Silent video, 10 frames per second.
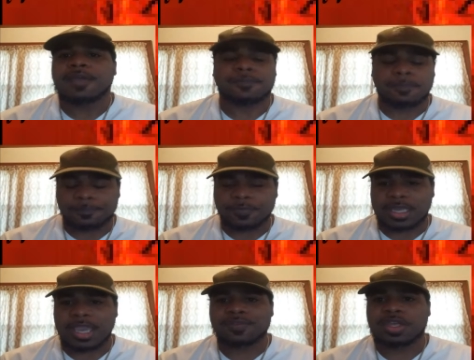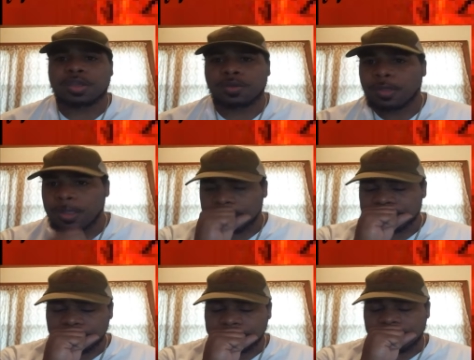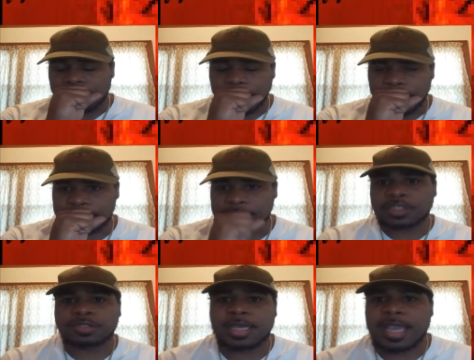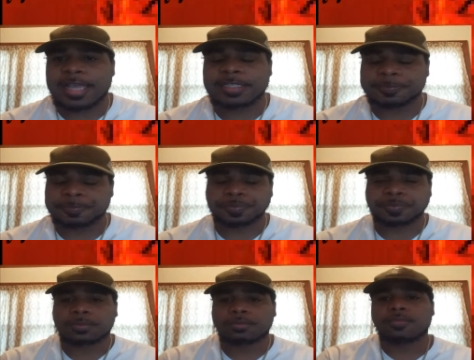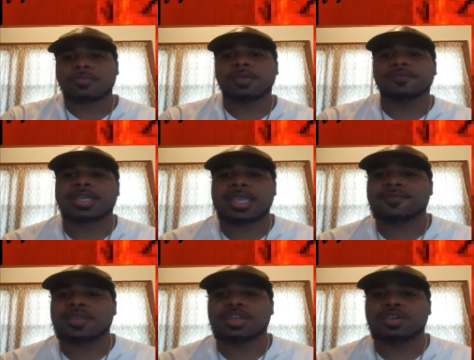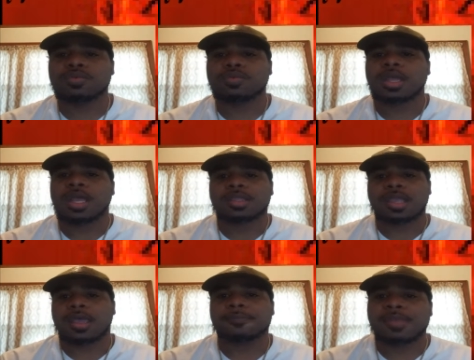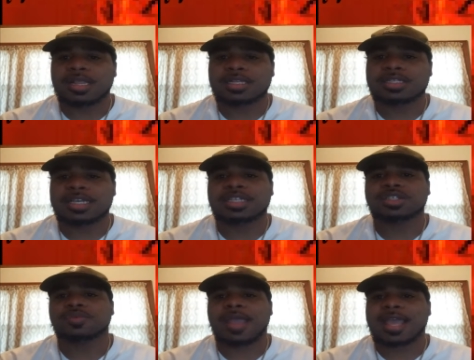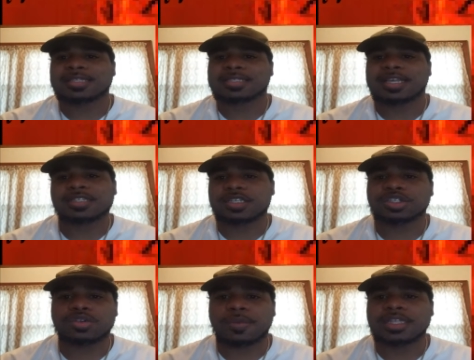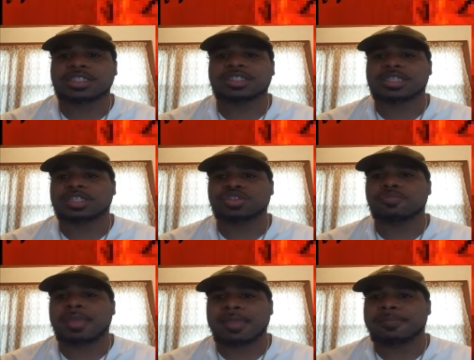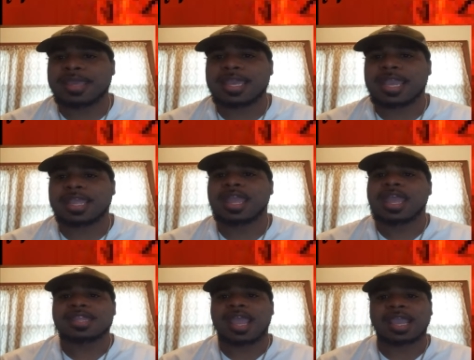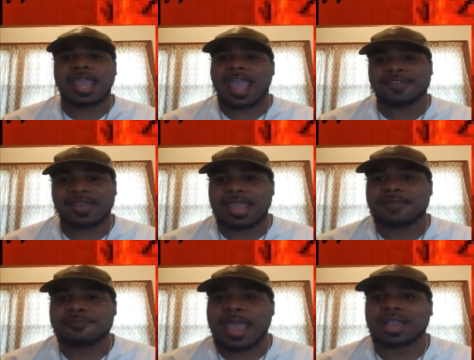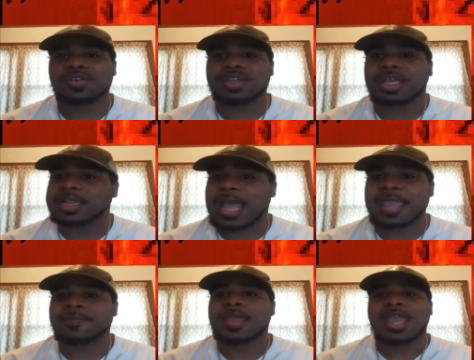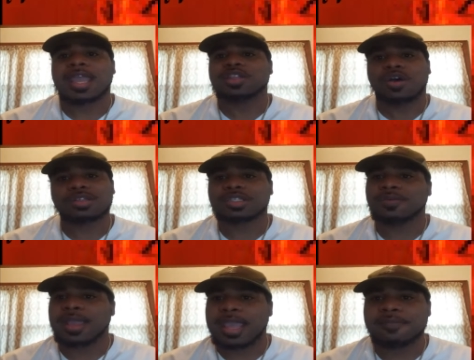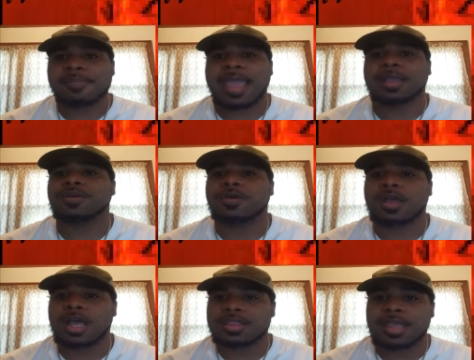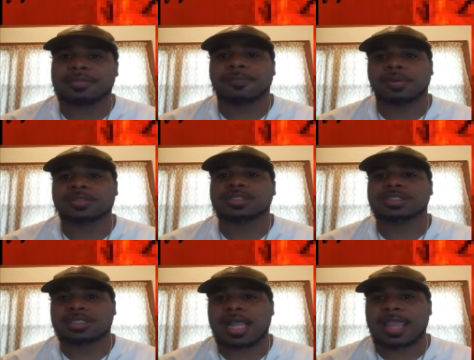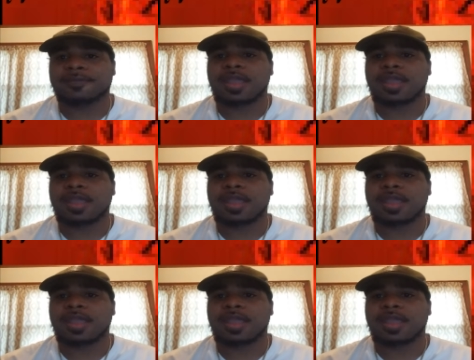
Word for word: for giving you excuse me, guys, for giving you the ability to assess situations that you may be in that could have an impact on your life and also an impact on another person's life.